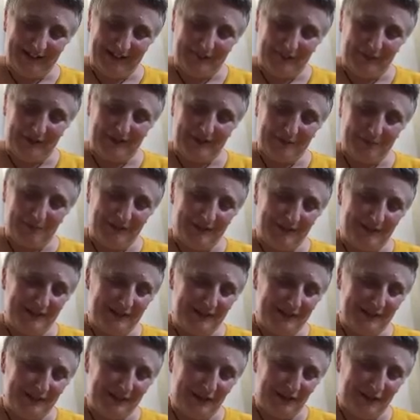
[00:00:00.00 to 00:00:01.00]
The
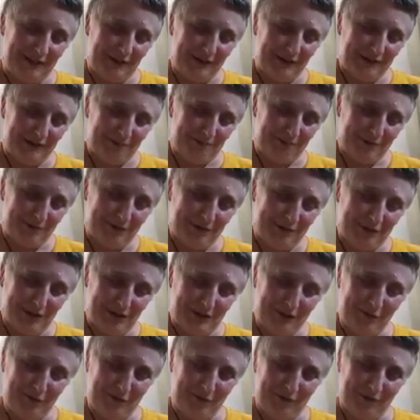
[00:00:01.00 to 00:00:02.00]
spirit is going to push
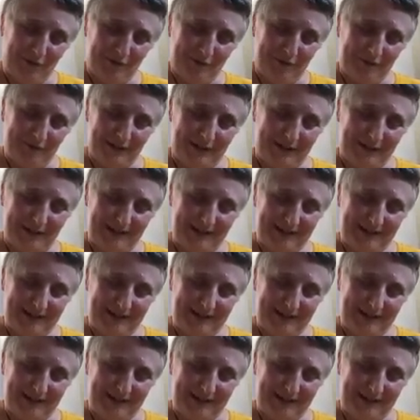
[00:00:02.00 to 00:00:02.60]
you forward.